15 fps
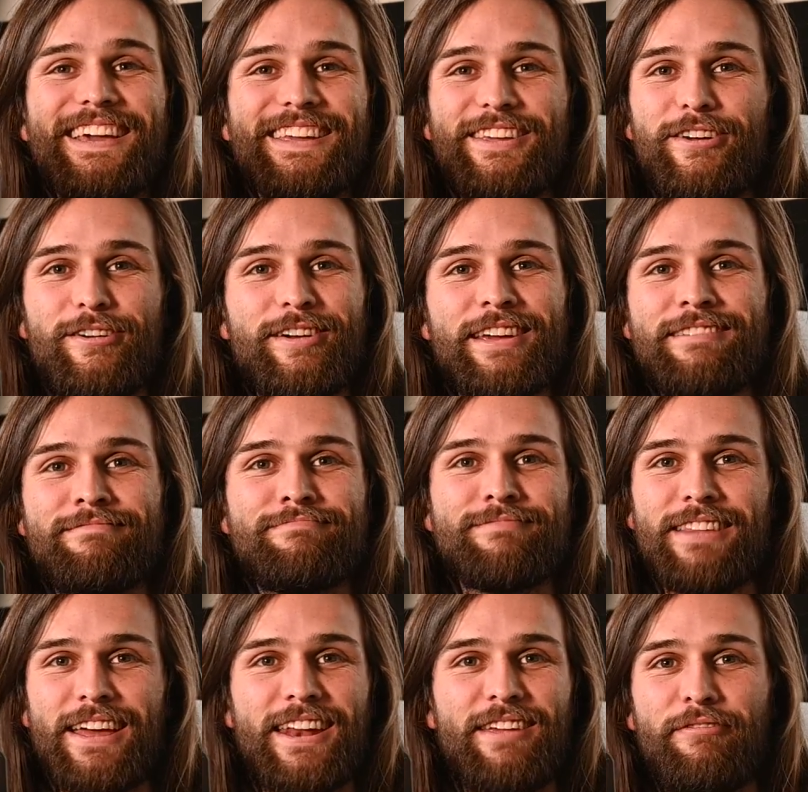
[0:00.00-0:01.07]
you can
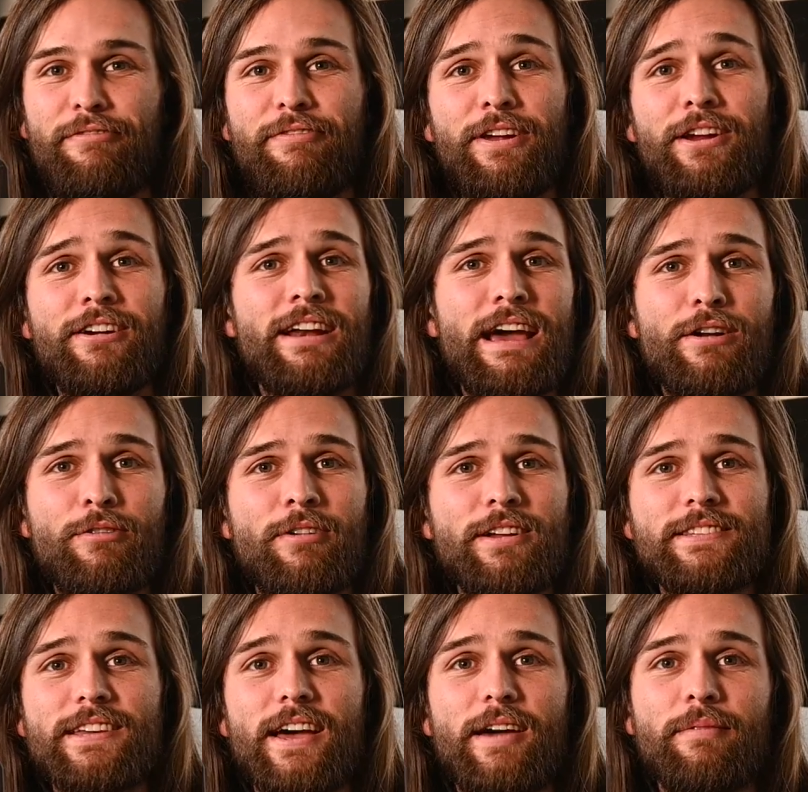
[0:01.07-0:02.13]
let it figure it out at
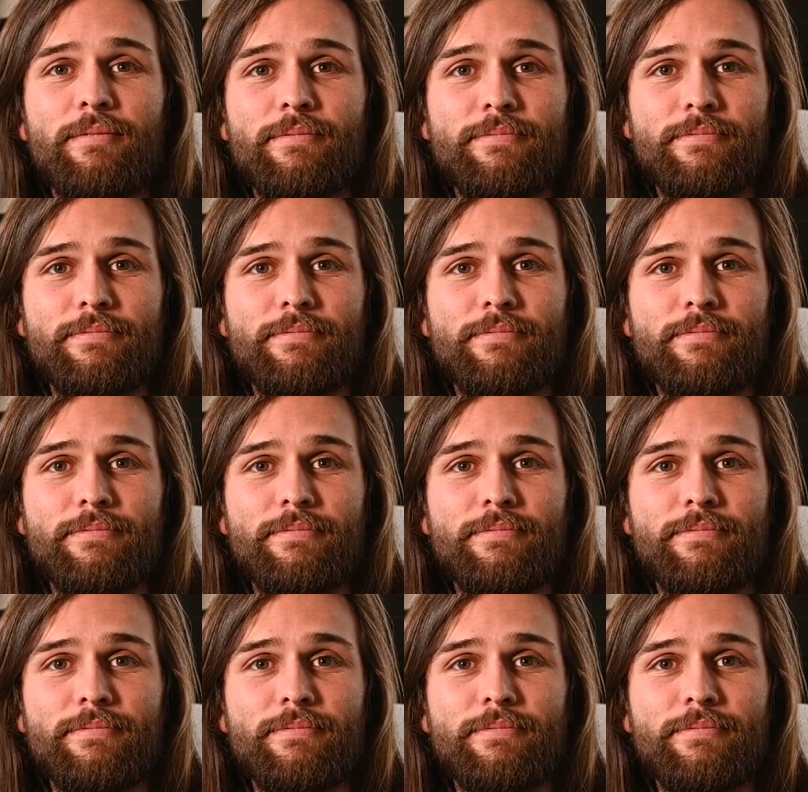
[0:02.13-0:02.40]
runtime.